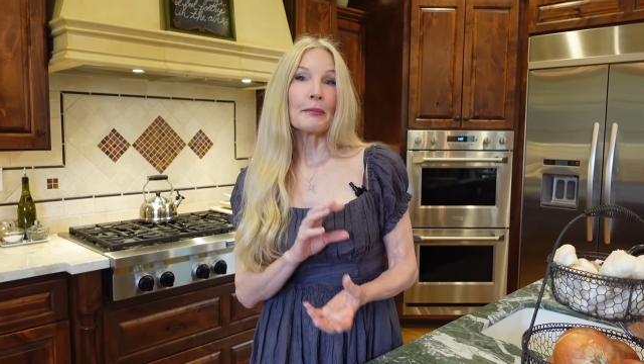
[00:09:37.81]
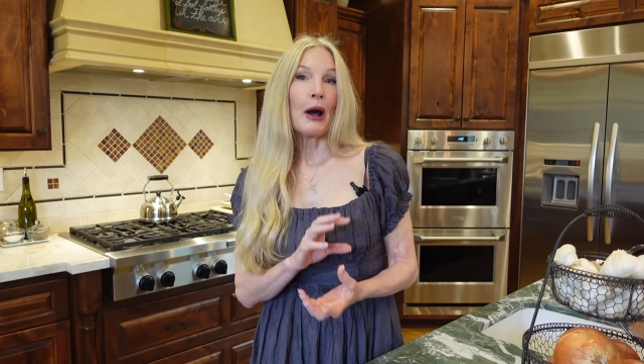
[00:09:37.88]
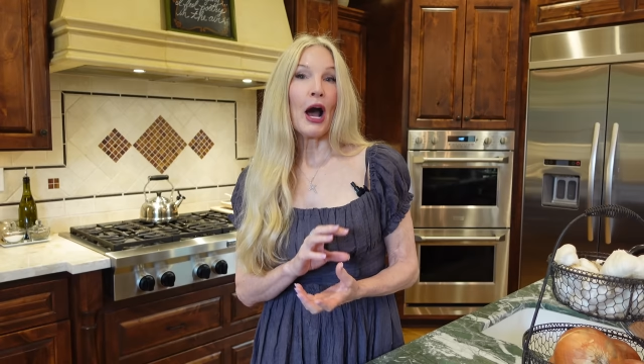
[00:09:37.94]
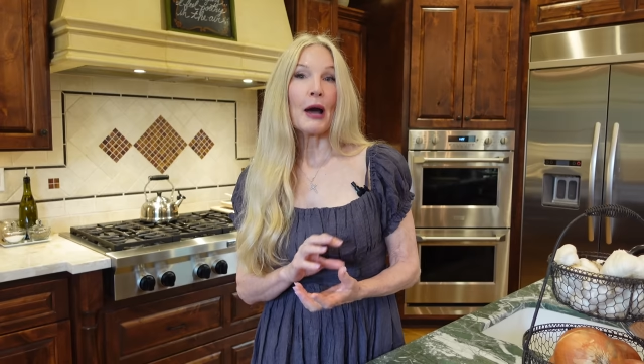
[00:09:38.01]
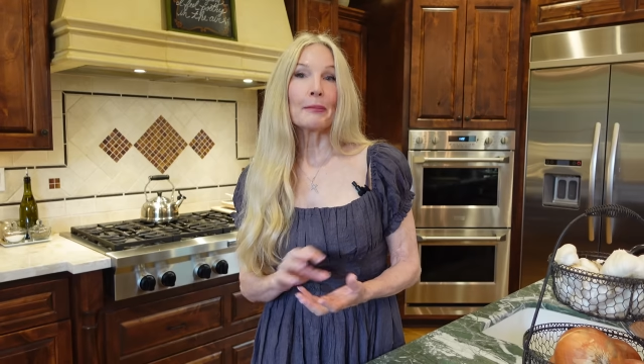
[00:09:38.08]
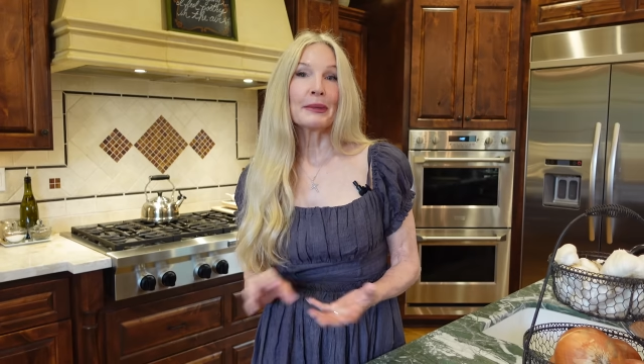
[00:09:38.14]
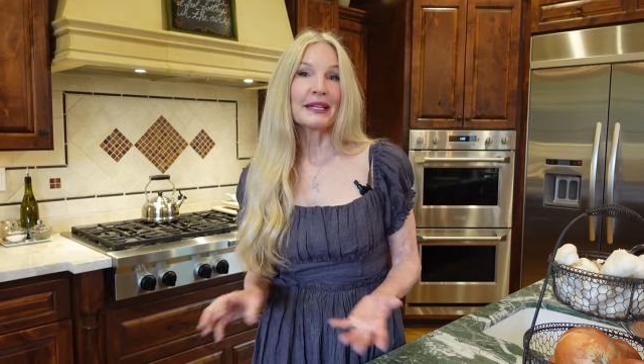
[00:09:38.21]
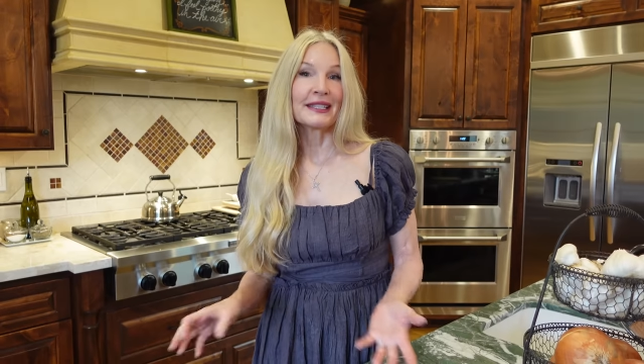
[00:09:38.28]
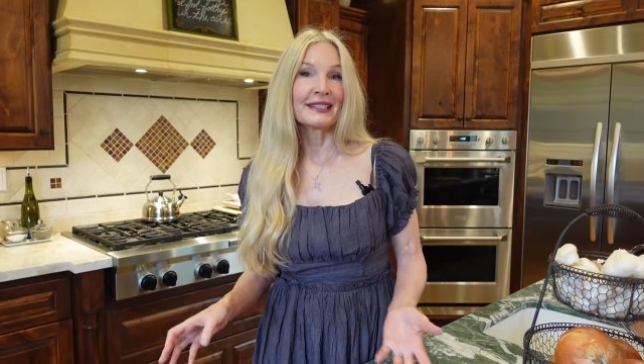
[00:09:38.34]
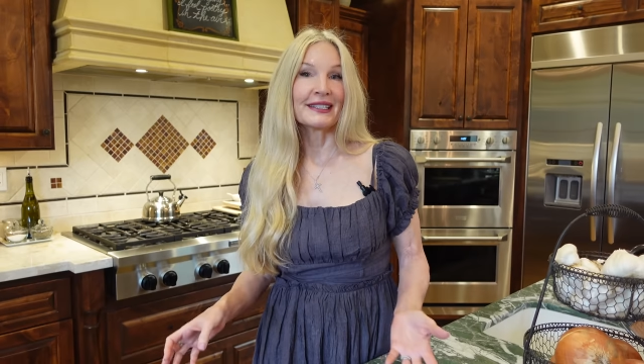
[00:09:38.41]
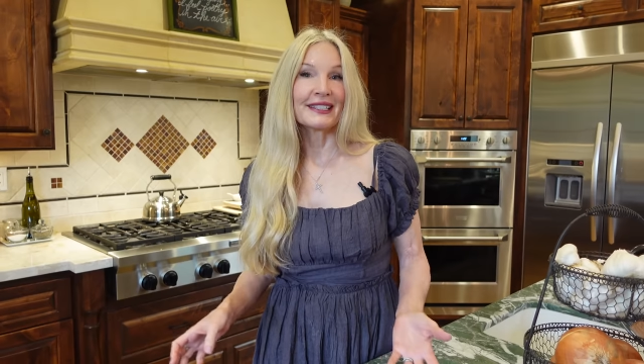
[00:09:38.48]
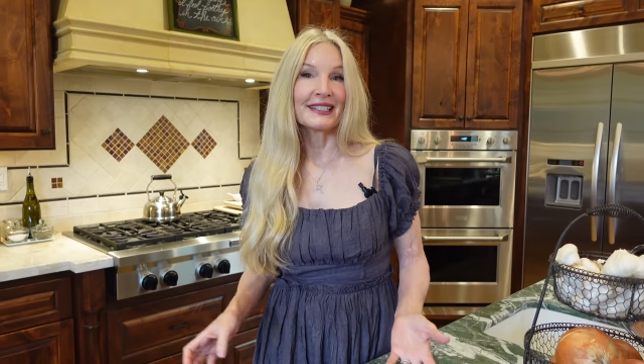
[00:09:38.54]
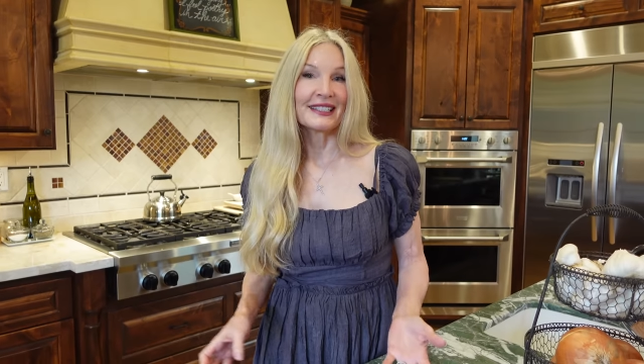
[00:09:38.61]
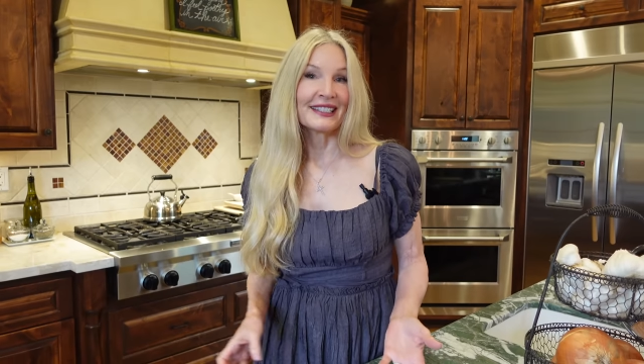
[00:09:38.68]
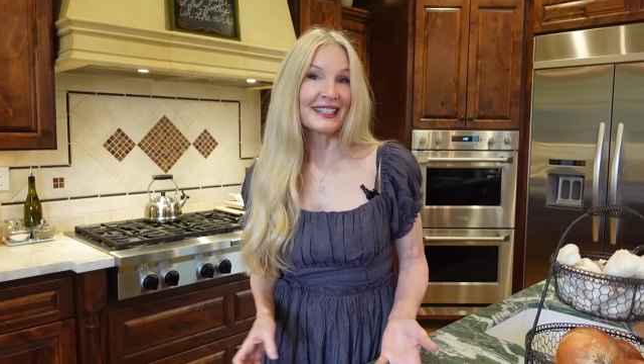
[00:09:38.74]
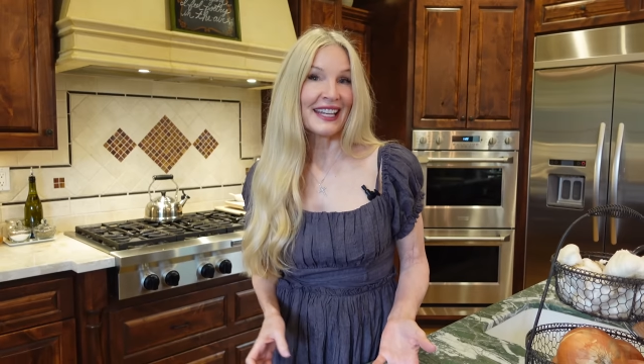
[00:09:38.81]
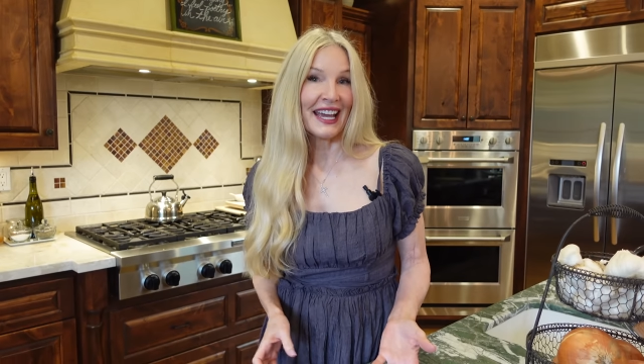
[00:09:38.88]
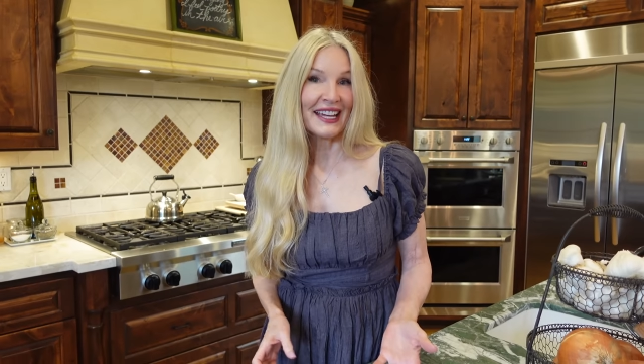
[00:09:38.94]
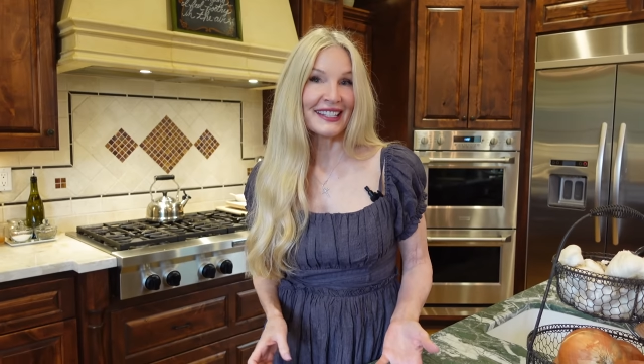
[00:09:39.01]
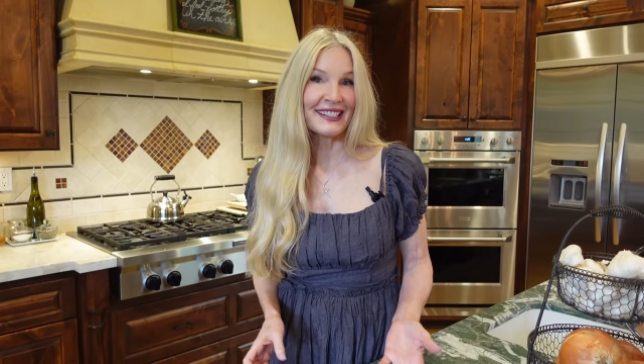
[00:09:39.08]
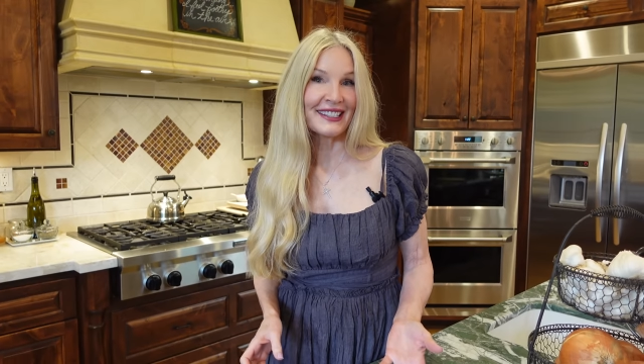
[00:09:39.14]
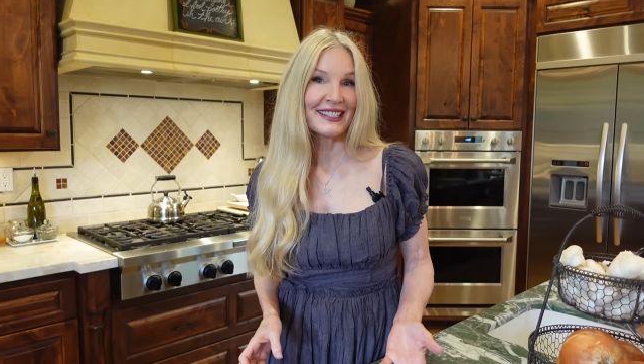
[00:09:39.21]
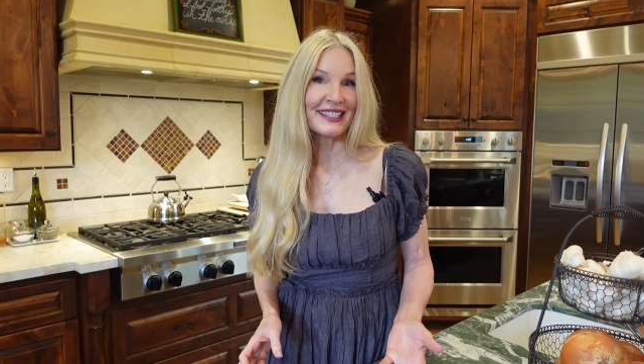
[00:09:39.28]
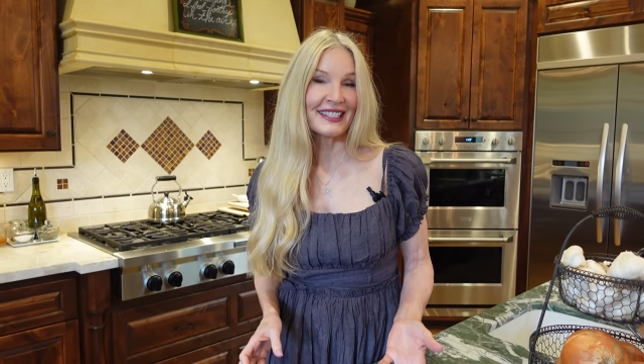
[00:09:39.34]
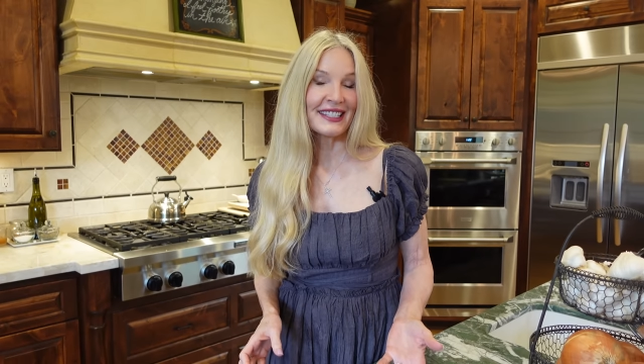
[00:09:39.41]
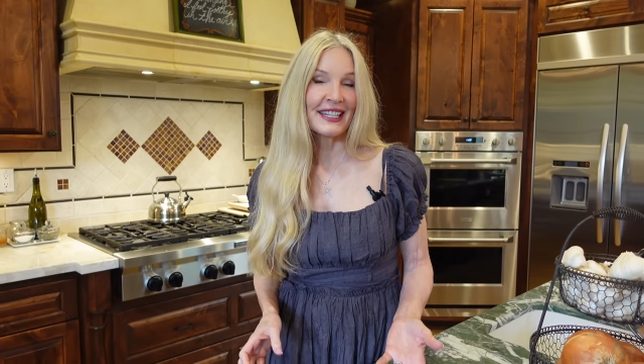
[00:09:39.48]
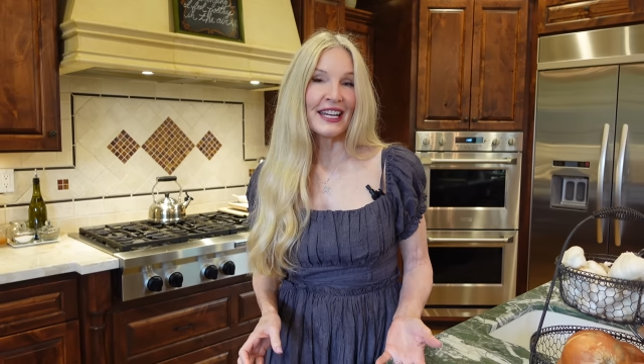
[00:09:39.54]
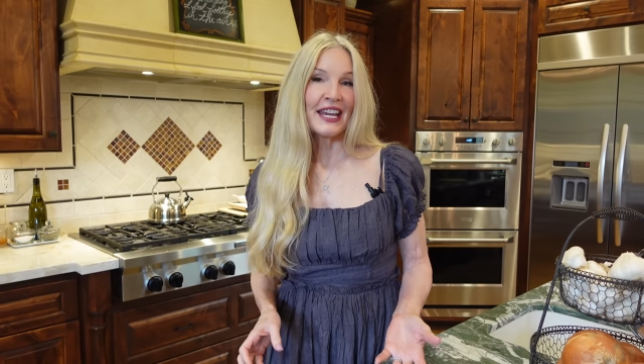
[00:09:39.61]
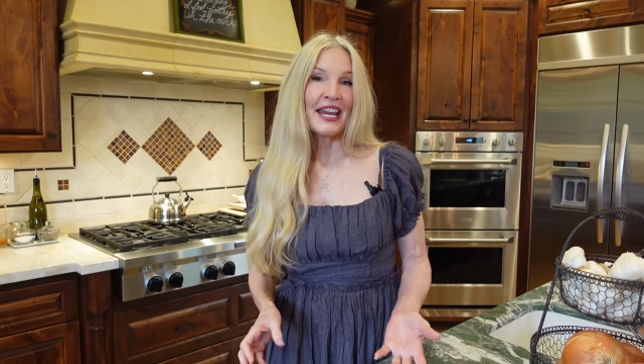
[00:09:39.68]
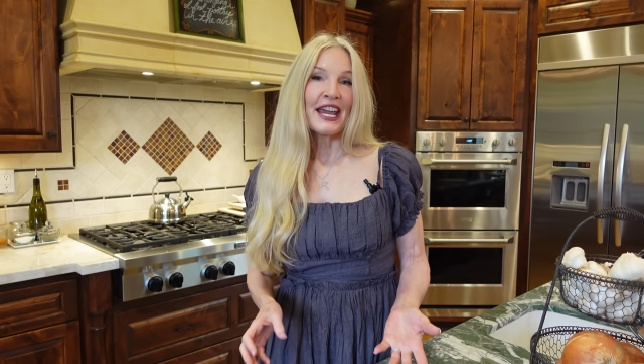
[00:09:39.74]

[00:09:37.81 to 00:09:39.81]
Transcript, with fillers: pop-in guest.